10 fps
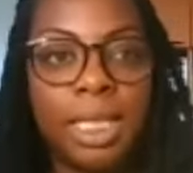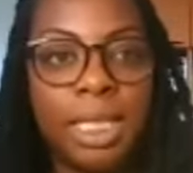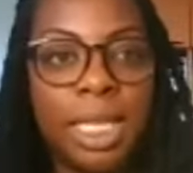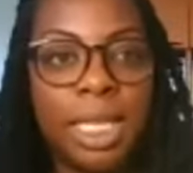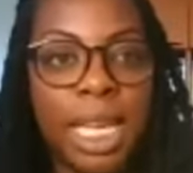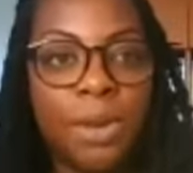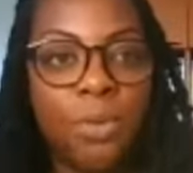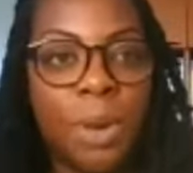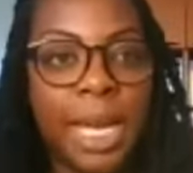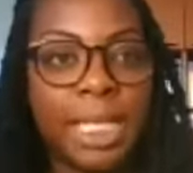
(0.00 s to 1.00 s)
in the same
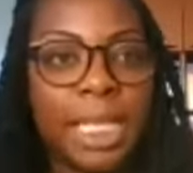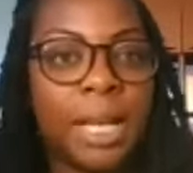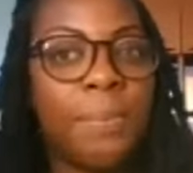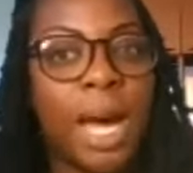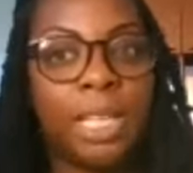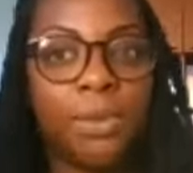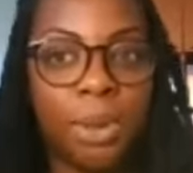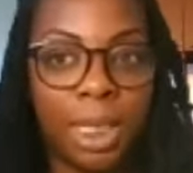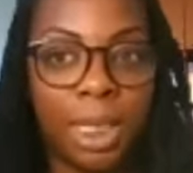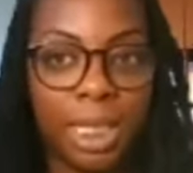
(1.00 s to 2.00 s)
way as like
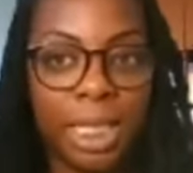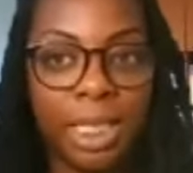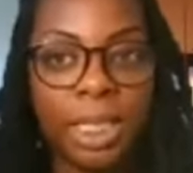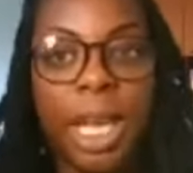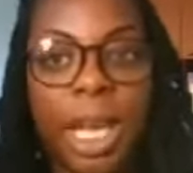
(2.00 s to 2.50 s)
mindfulness is.